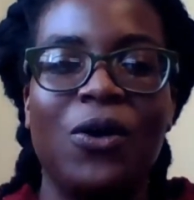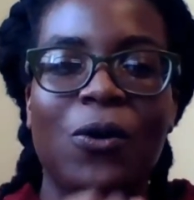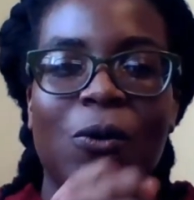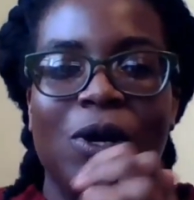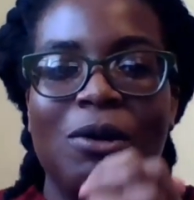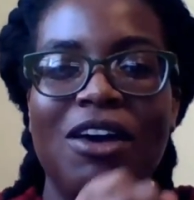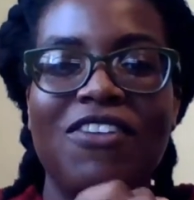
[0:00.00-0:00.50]
One
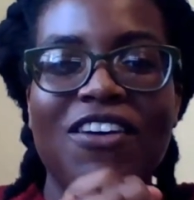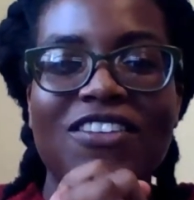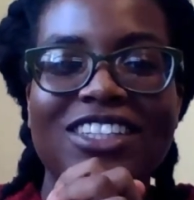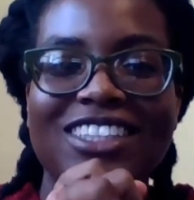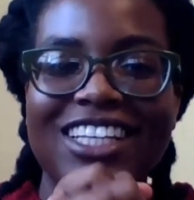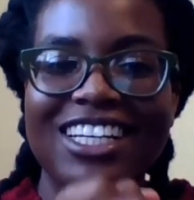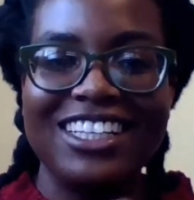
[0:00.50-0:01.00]
of my favorite
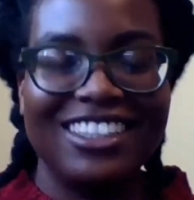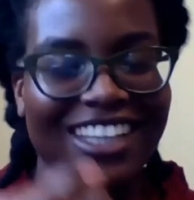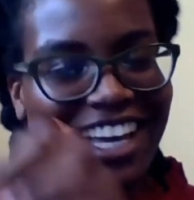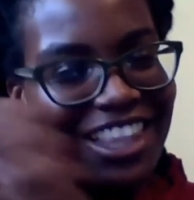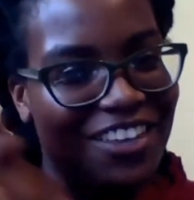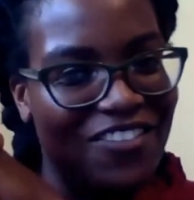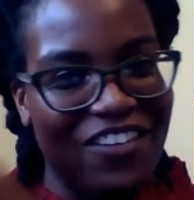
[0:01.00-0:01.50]
scenes in
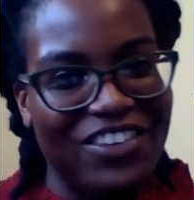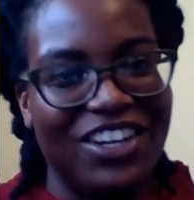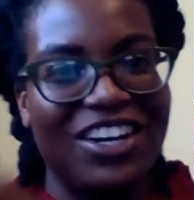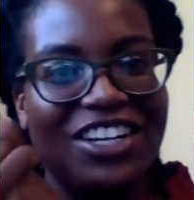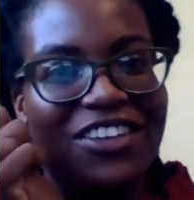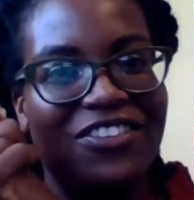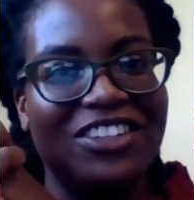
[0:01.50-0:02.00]

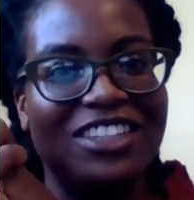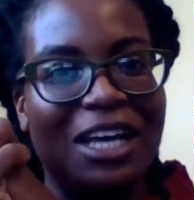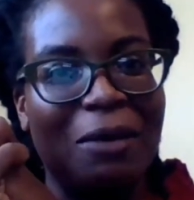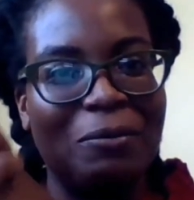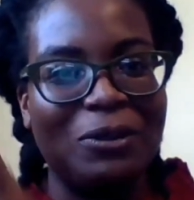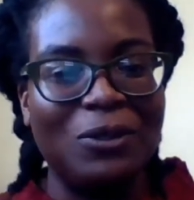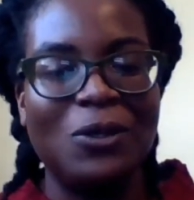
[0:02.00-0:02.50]
the first
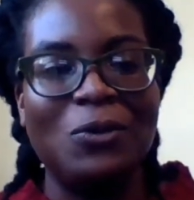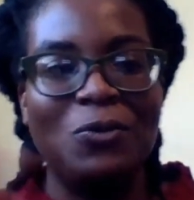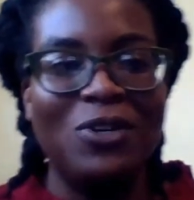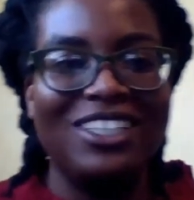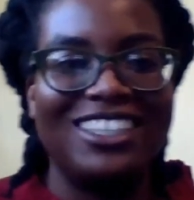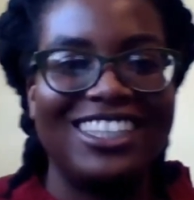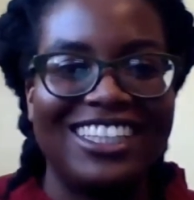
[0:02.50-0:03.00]
episode was
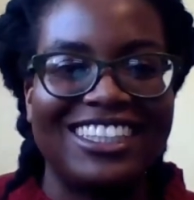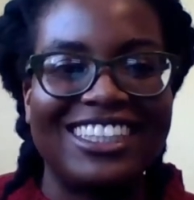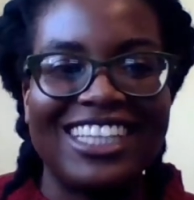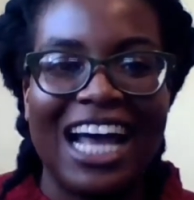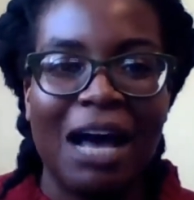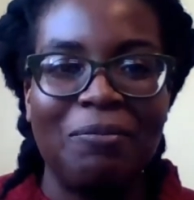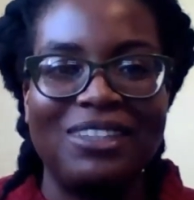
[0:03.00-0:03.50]
the
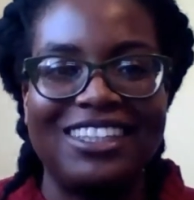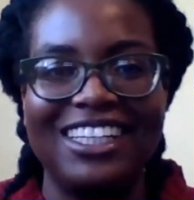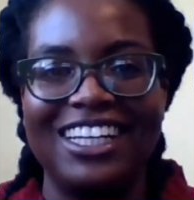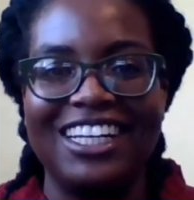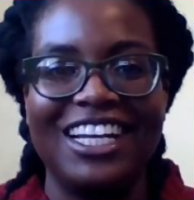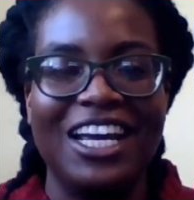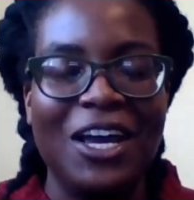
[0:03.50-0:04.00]
slap scene.
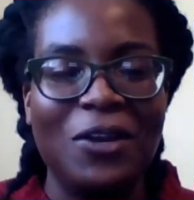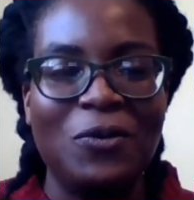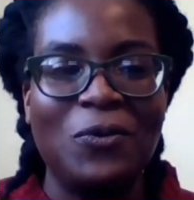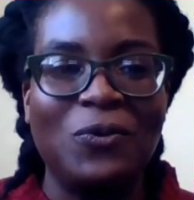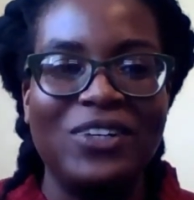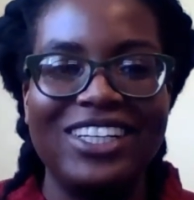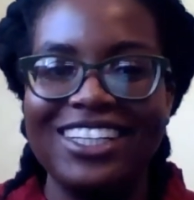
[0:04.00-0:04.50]
It
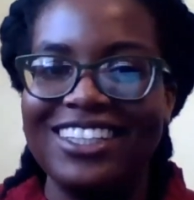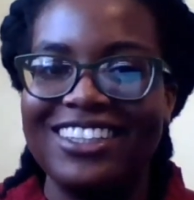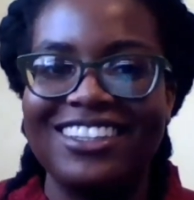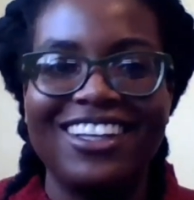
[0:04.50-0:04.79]
was,